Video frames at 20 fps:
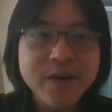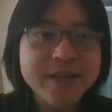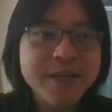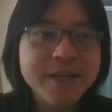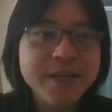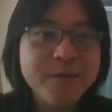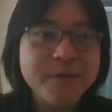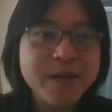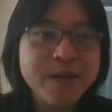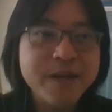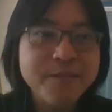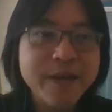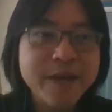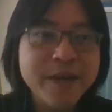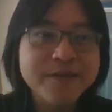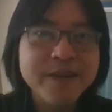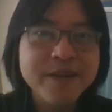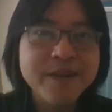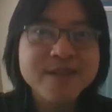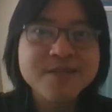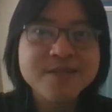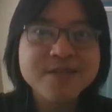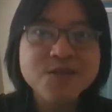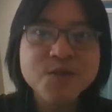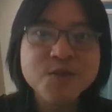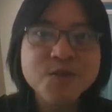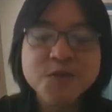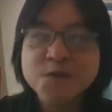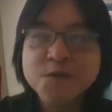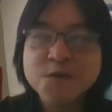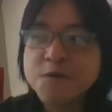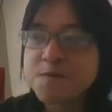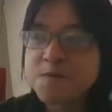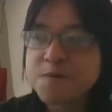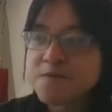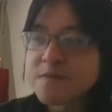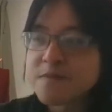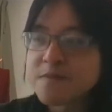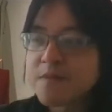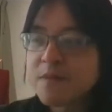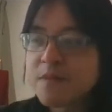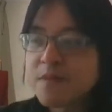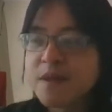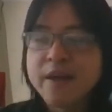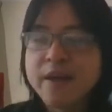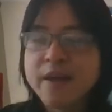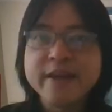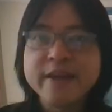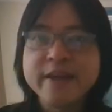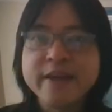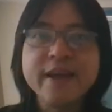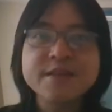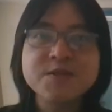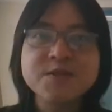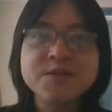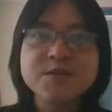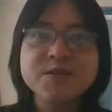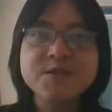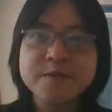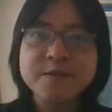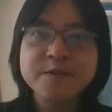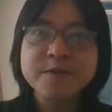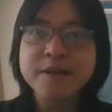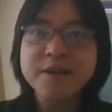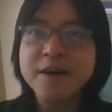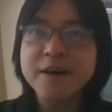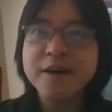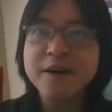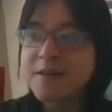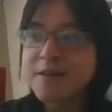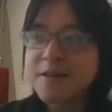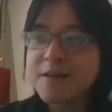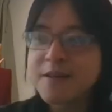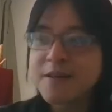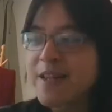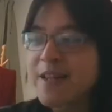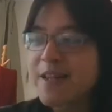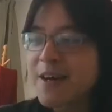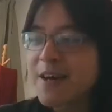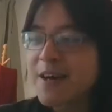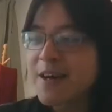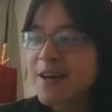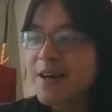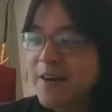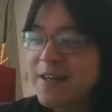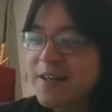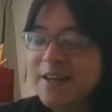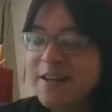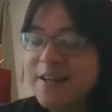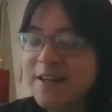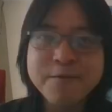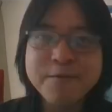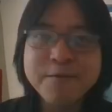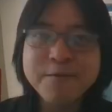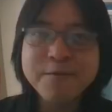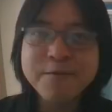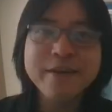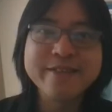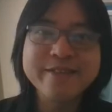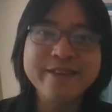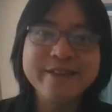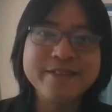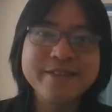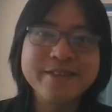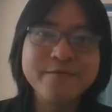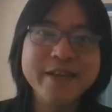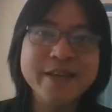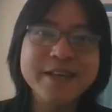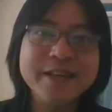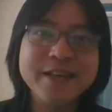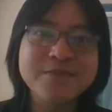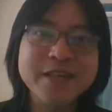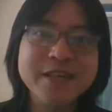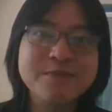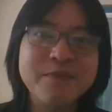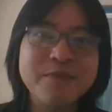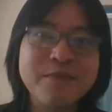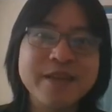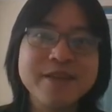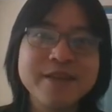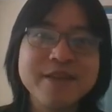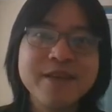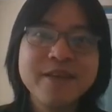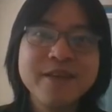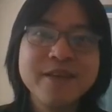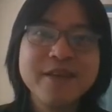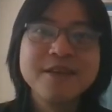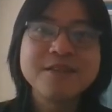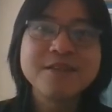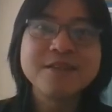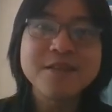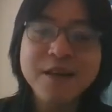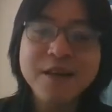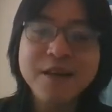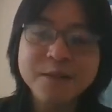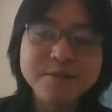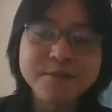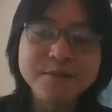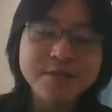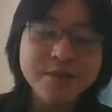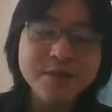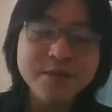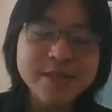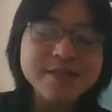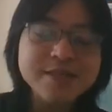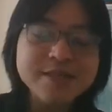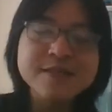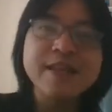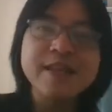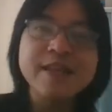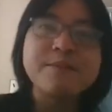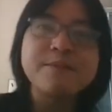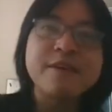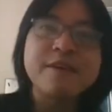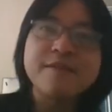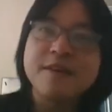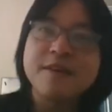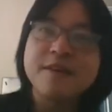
what it meant, right? So yeah, so So now finally we get to explain. So this is named after